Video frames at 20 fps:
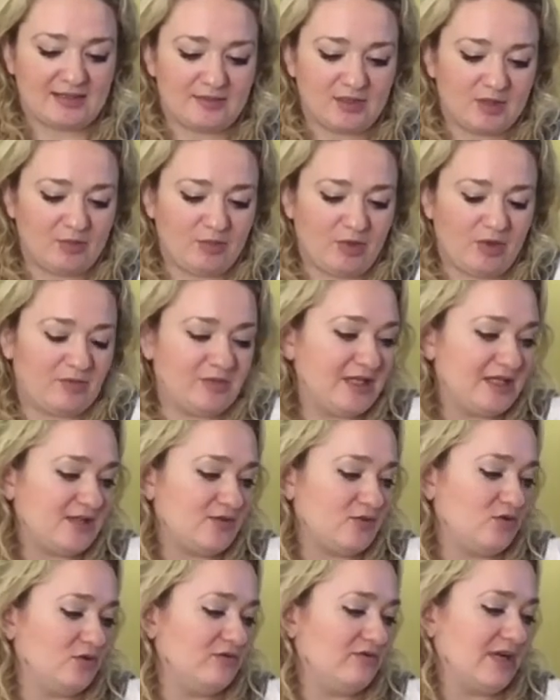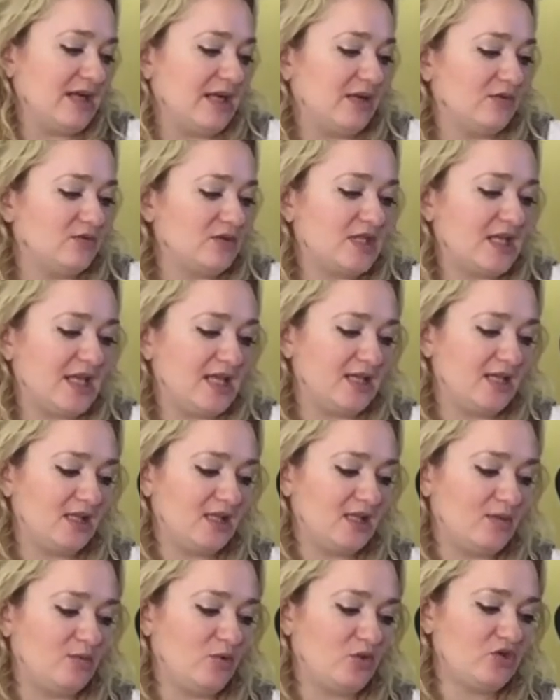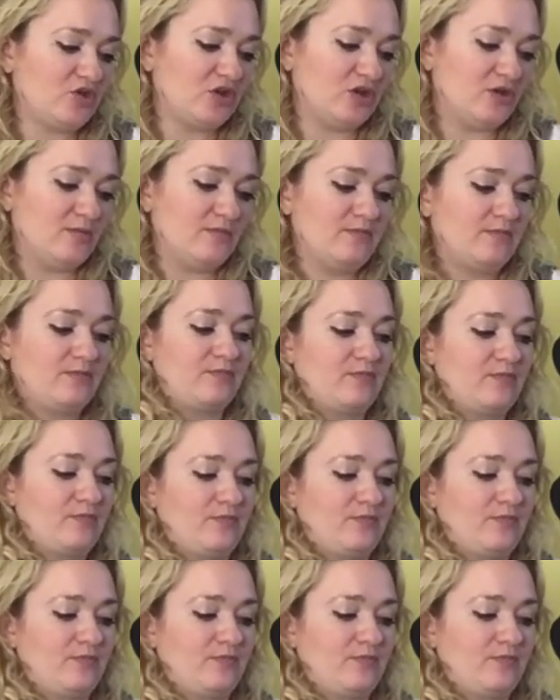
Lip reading: I'm going to pop these all around in the bottom.